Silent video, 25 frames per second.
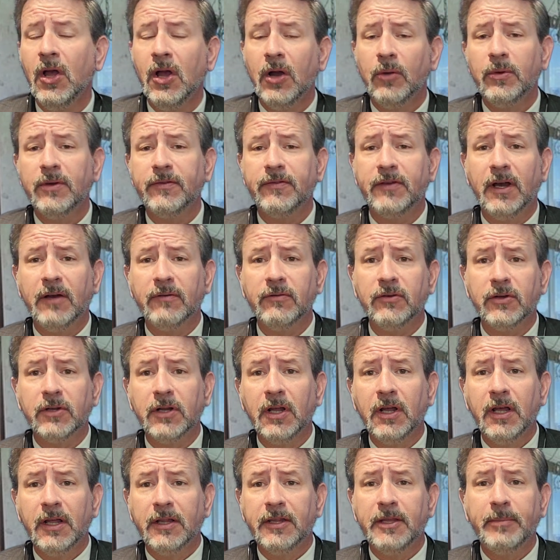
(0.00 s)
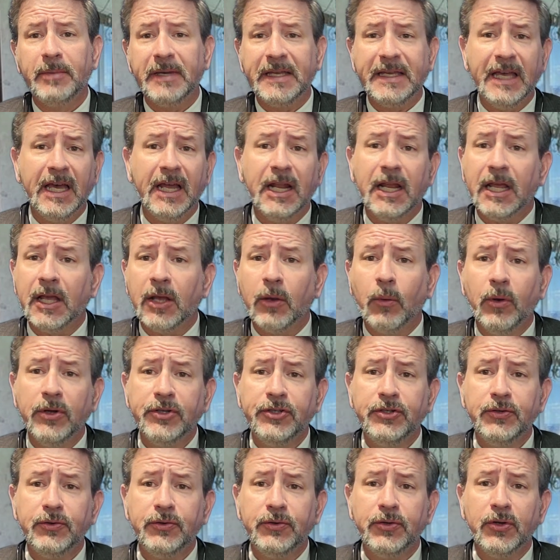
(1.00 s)
We've covered the beginning,
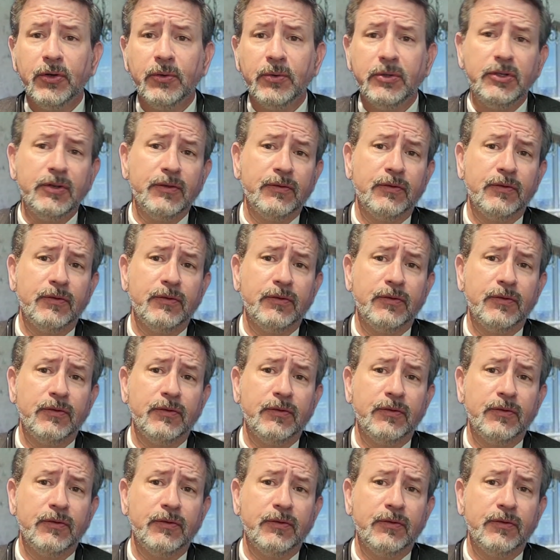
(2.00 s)
what you do when you